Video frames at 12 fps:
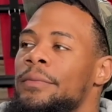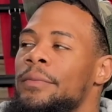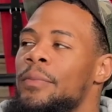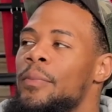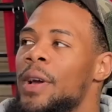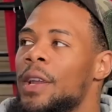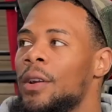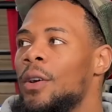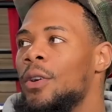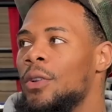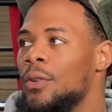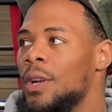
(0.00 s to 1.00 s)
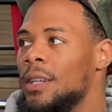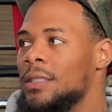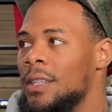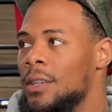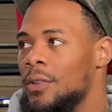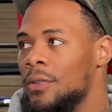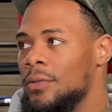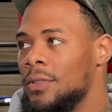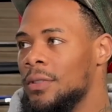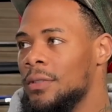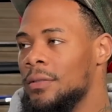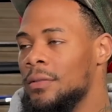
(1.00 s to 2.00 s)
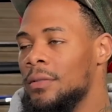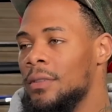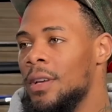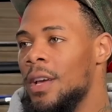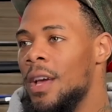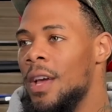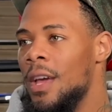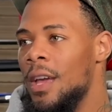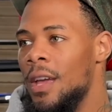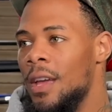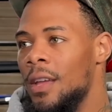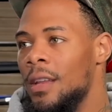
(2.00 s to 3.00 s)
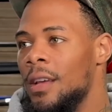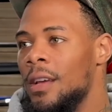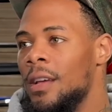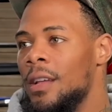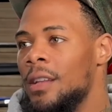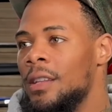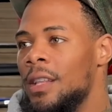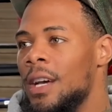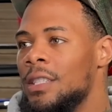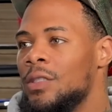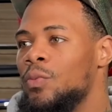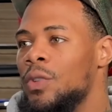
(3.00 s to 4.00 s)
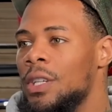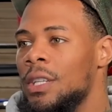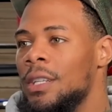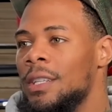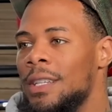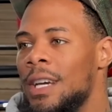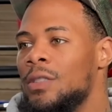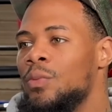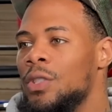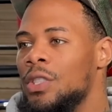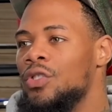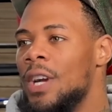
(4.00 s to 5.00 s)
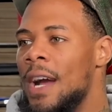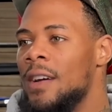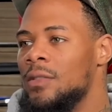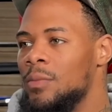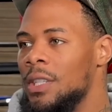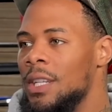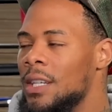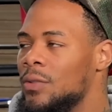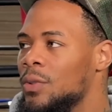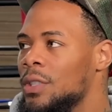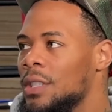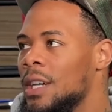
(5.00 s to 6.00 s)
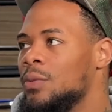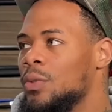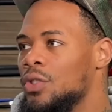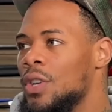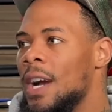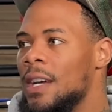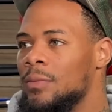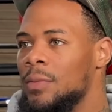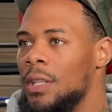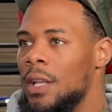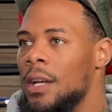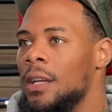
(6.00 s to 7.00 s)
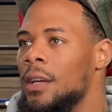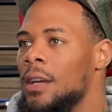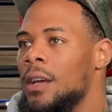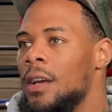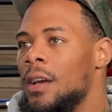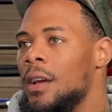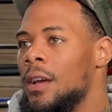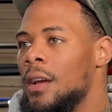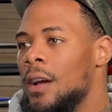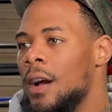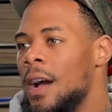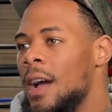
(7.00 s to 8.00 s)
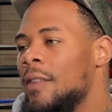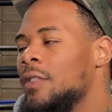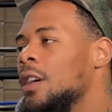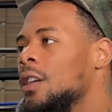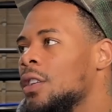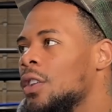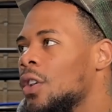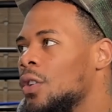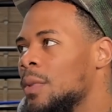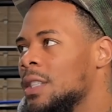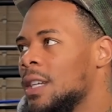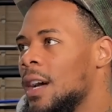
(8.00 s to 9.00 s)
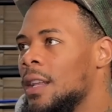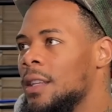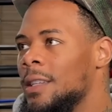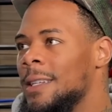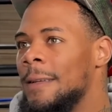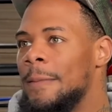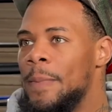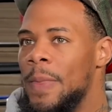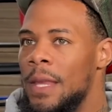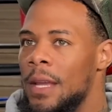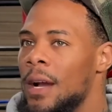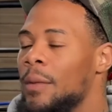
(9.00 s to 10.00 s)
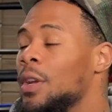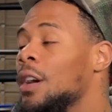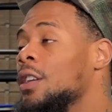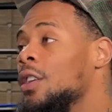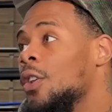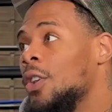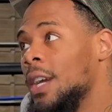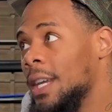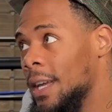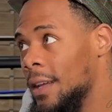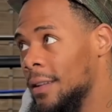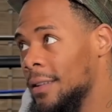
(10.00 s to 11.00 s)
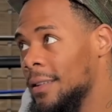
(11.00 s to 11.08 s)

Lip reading: bet it all on ourselves. And that's what drives me. That's what drives me. Like I have the underdog mentality. I'm the underdog again.